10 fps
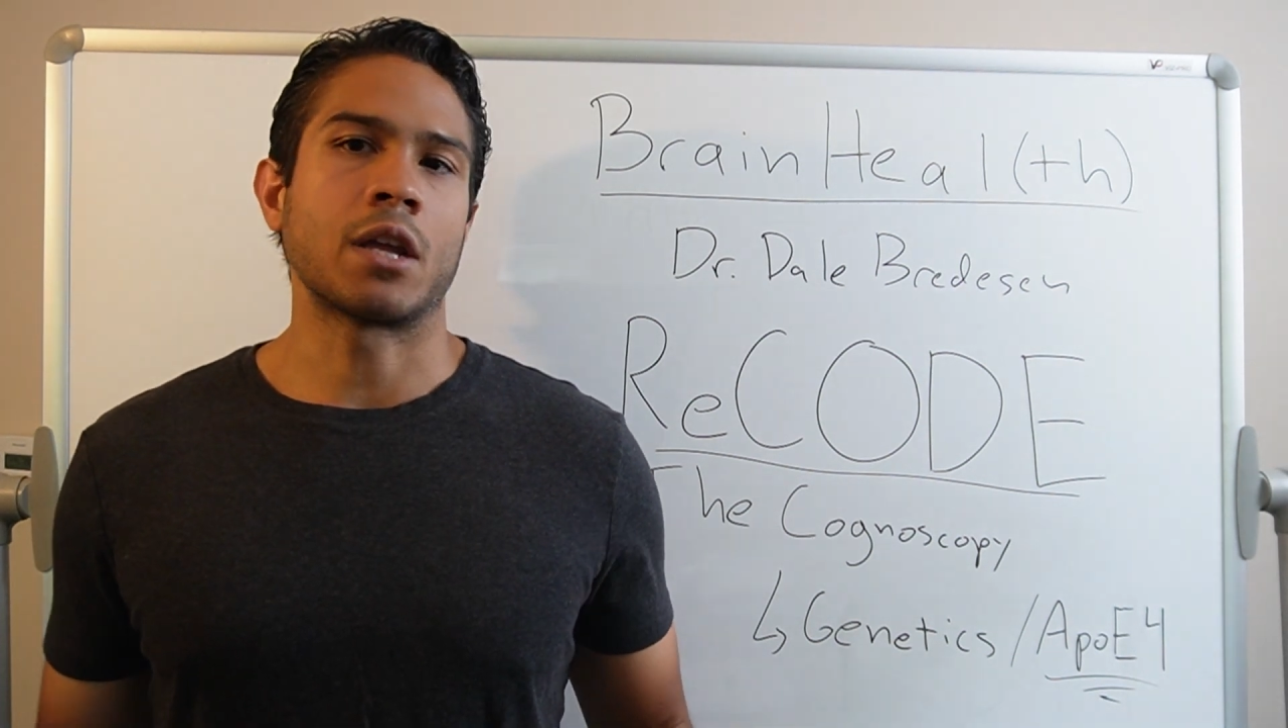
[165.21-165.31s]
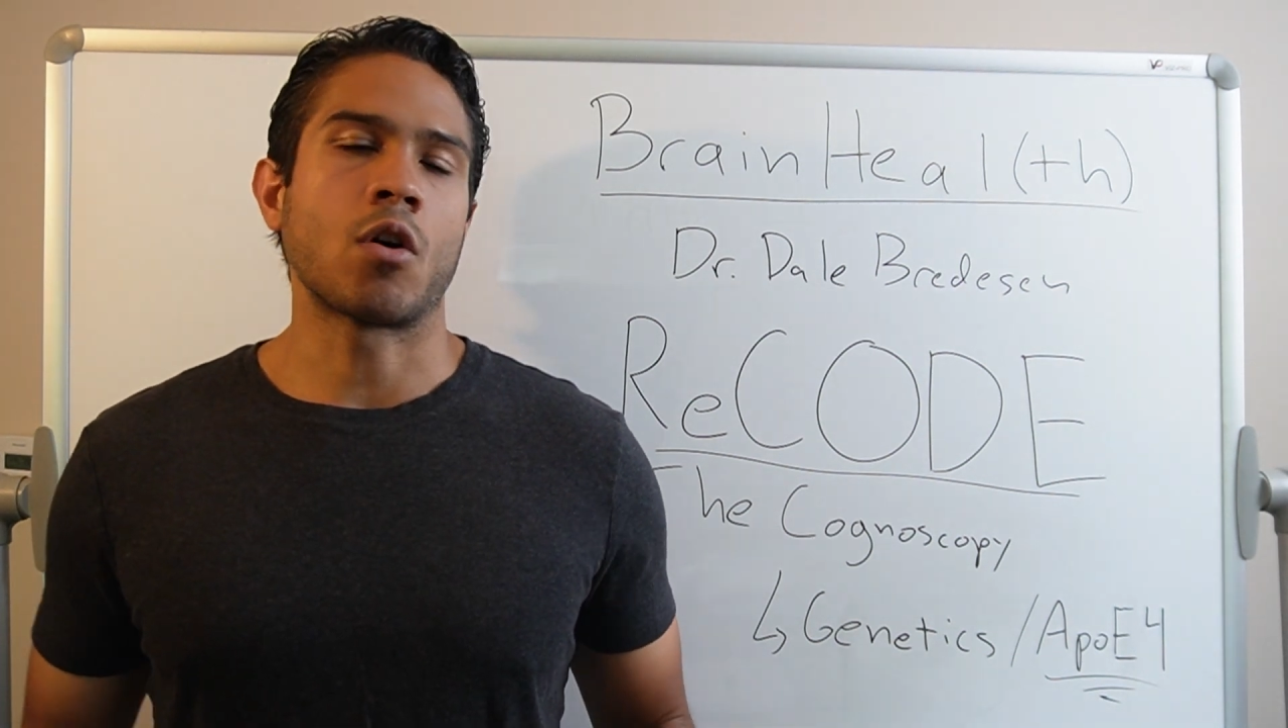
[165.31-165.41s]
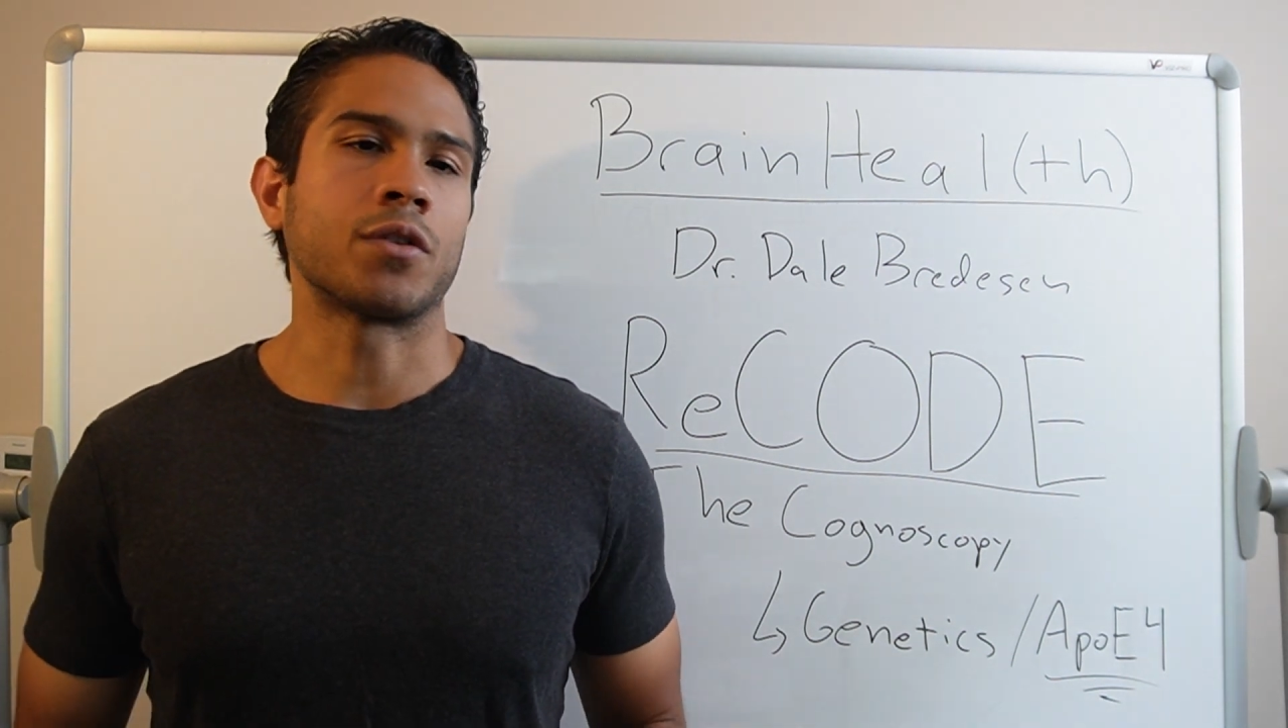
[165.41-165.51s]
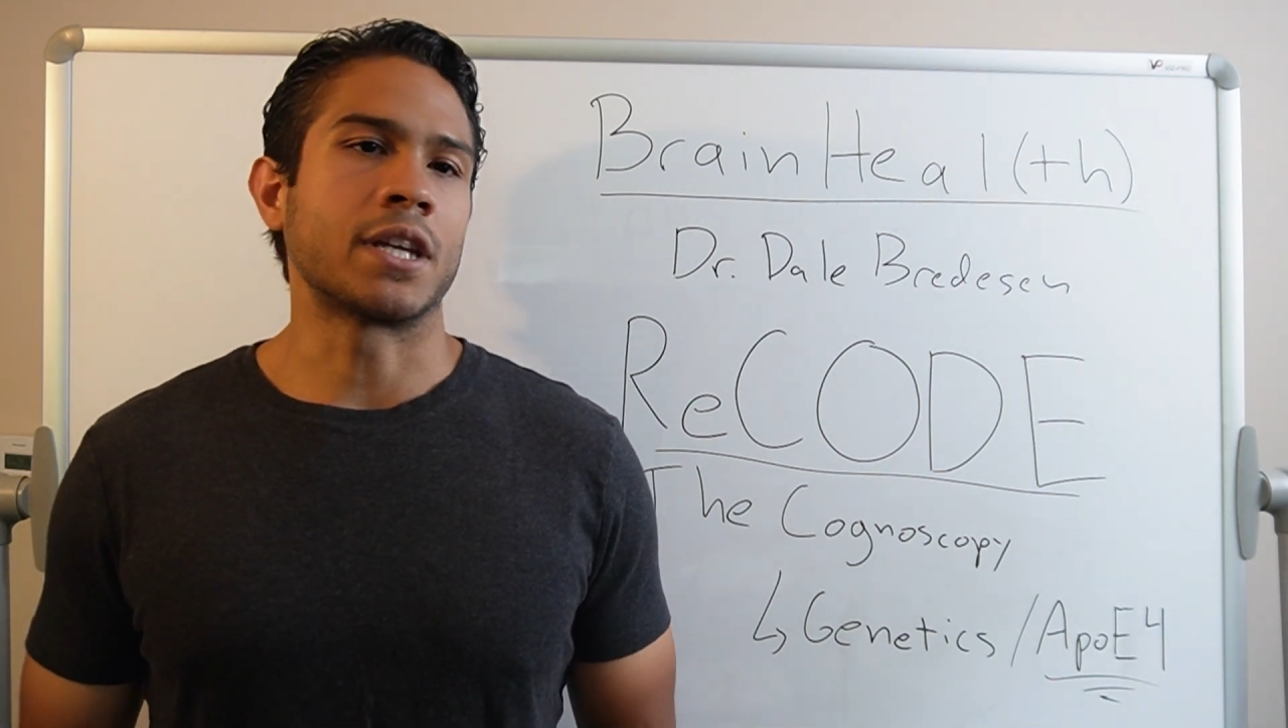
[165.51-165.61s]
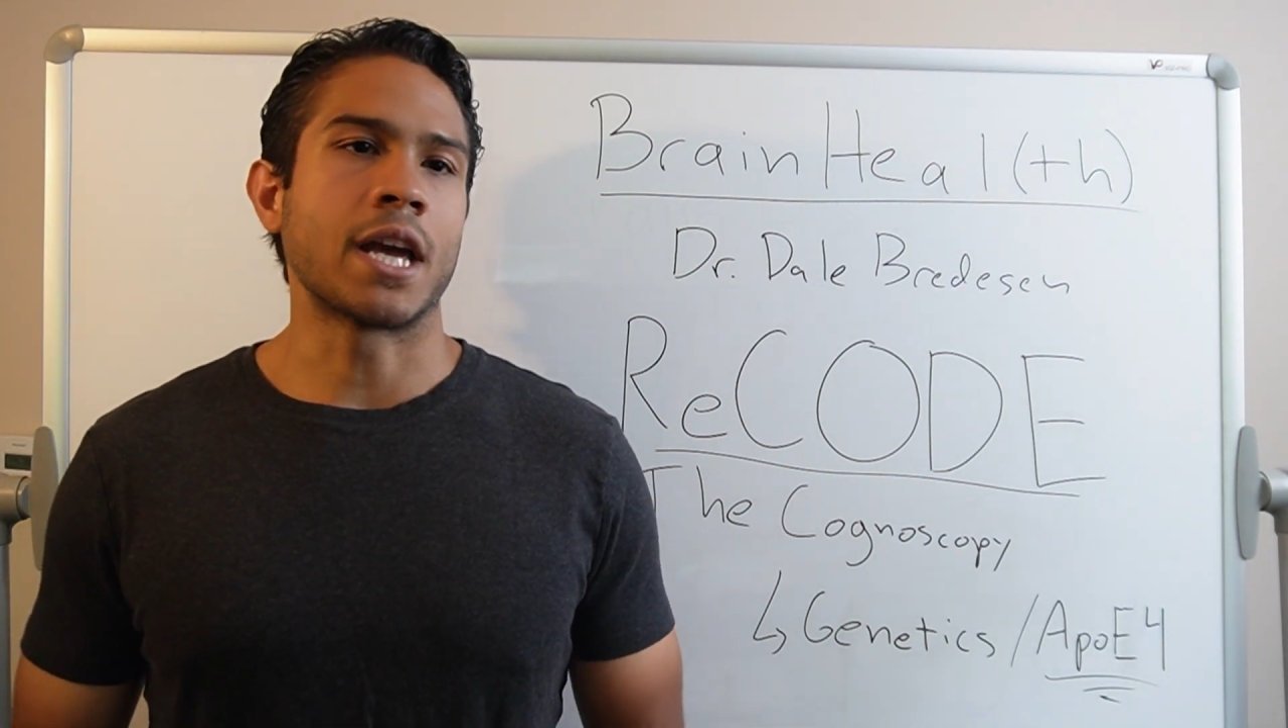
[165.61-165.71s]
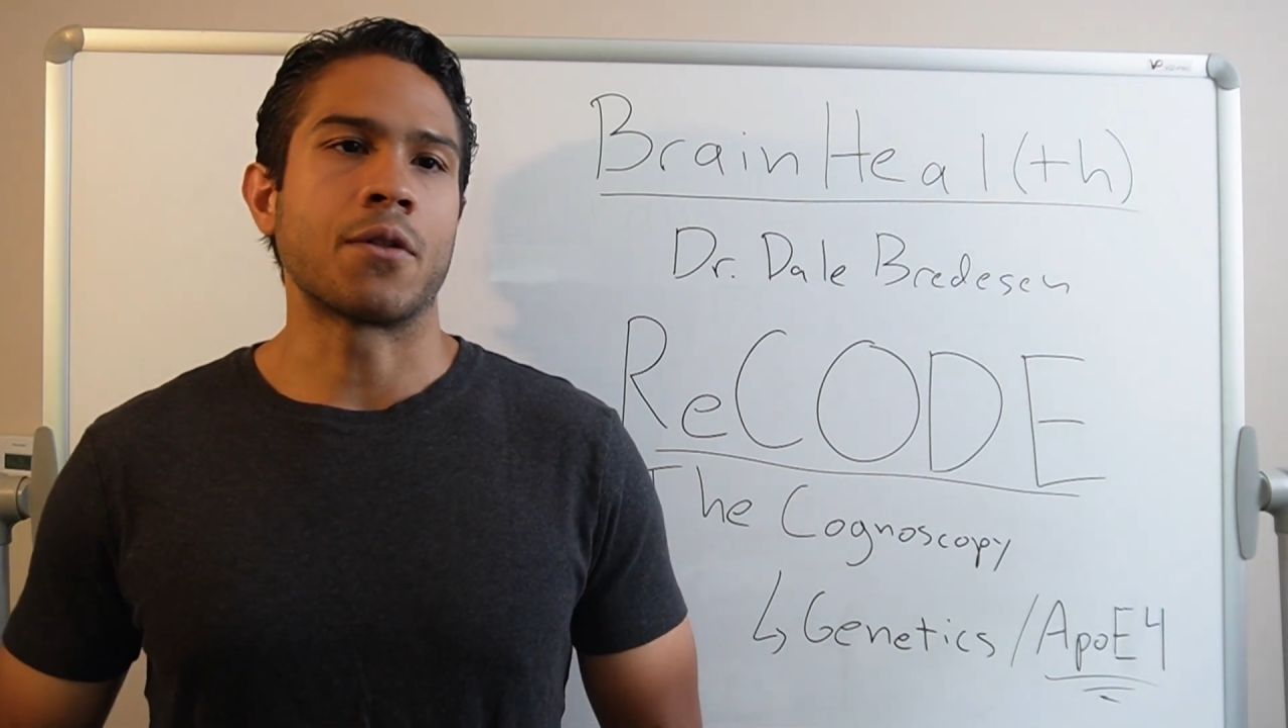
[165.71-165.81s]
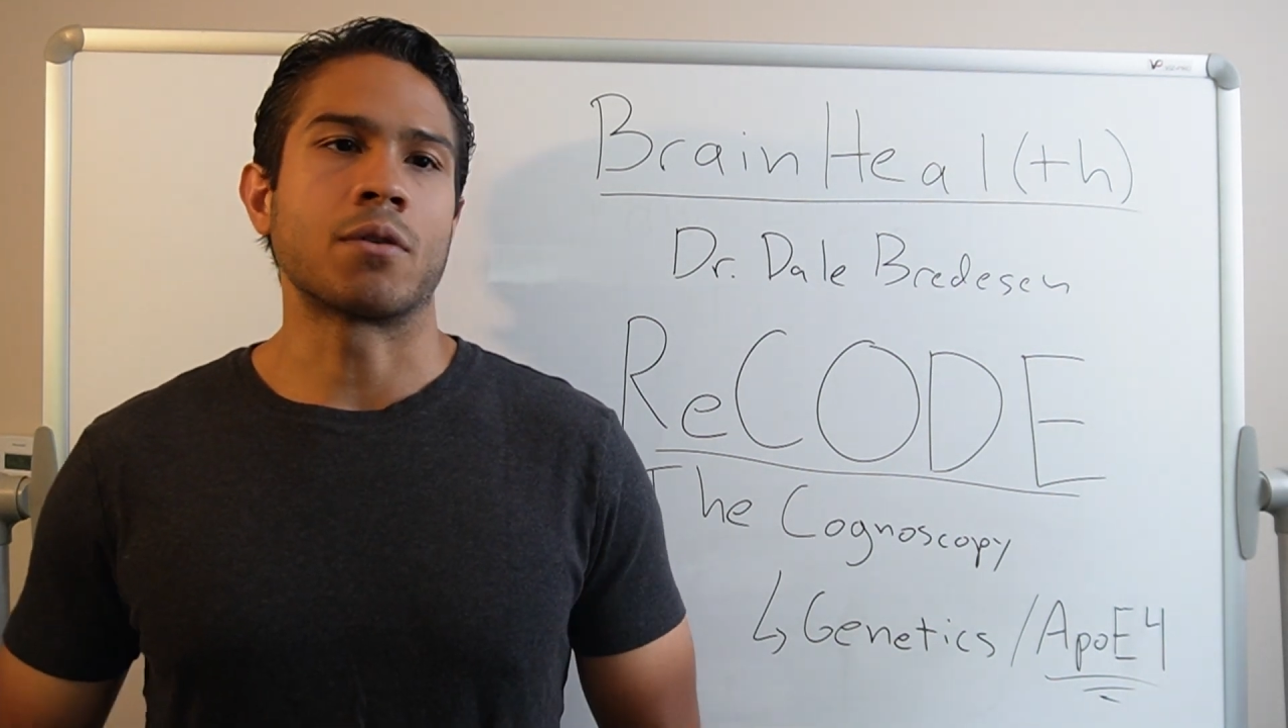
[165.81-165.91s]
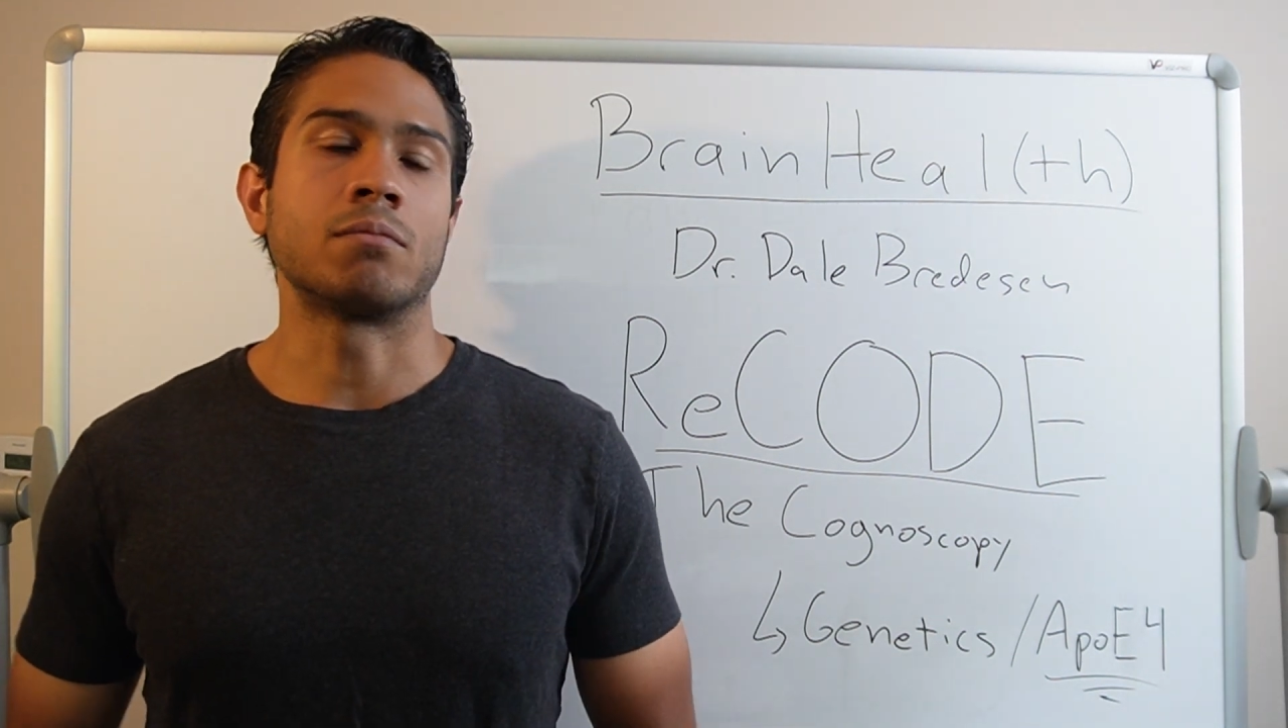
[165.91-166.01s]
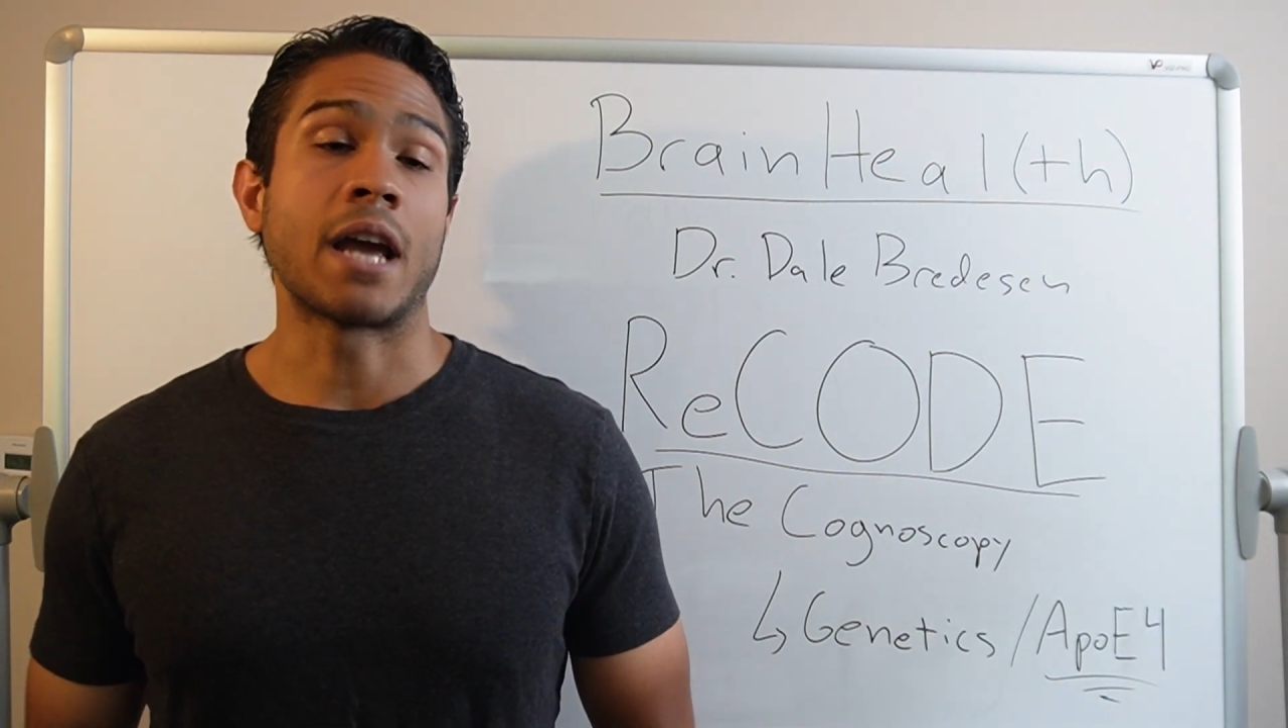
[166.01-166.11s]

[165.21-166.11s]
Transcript: it altogether